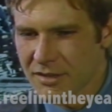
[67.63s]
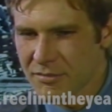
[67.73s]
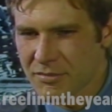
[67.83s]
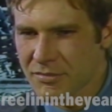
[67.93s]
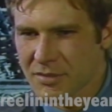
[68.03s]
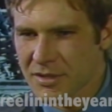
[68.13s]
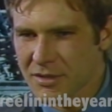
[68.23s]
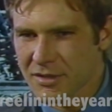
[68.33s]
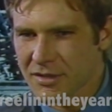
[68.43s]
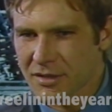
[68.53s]
Uh,
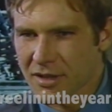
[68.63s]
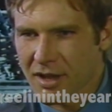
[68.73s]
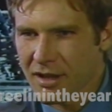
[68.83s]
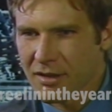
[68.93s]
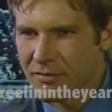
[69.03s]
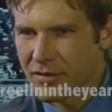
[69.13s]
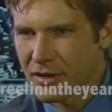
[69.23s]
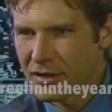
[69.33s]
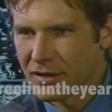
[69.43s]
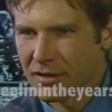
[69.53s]
I had
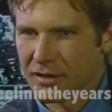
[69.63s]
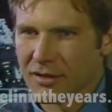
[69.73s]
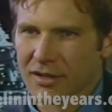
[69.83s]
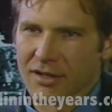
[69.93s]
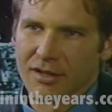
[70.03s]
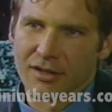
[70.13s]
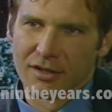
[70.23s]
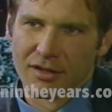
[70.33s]
very little